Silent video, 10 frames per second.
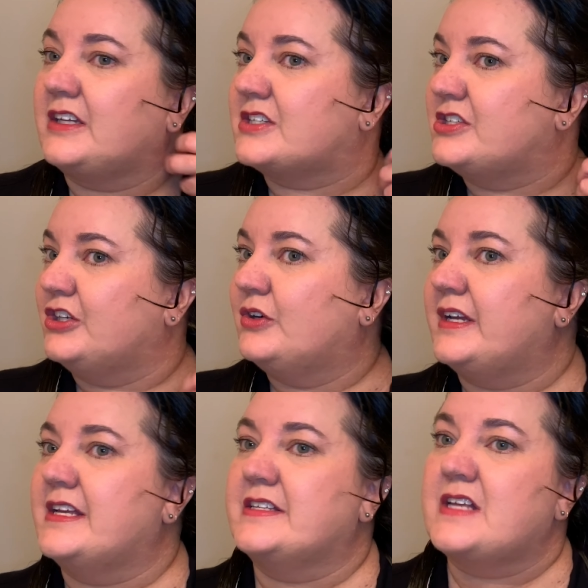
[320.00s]
to do
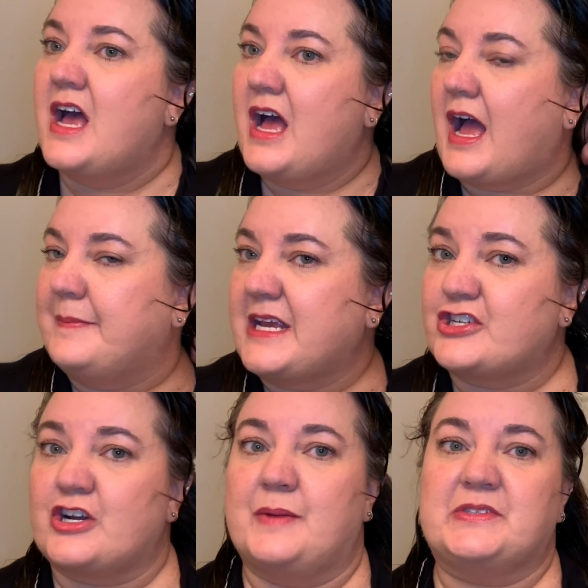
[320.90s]
is I make
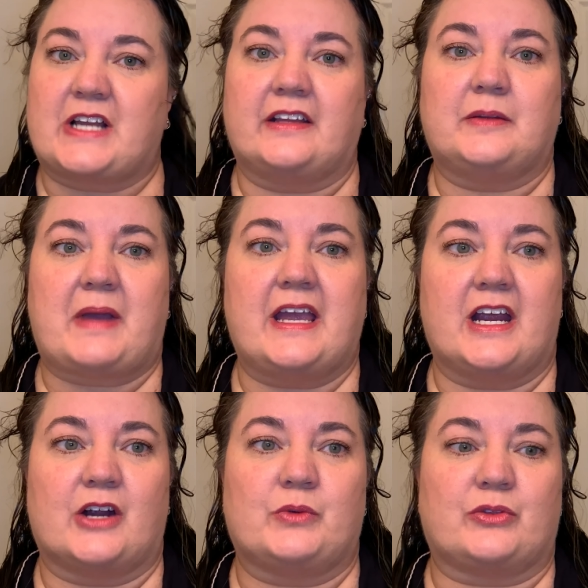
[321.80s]
sure I'm styling my
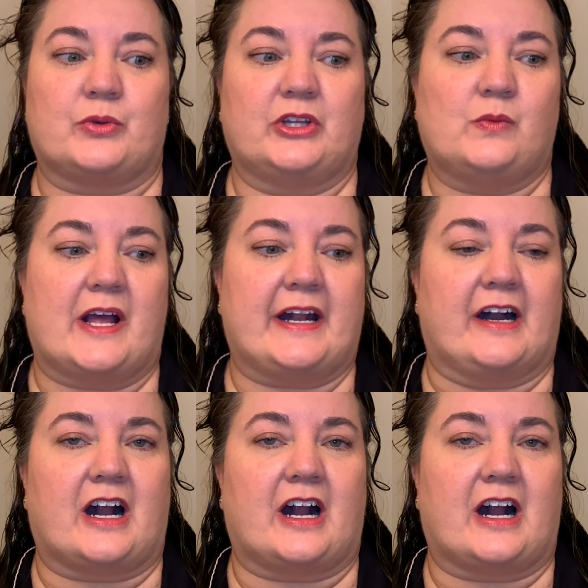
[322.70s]
hair with really wet hair.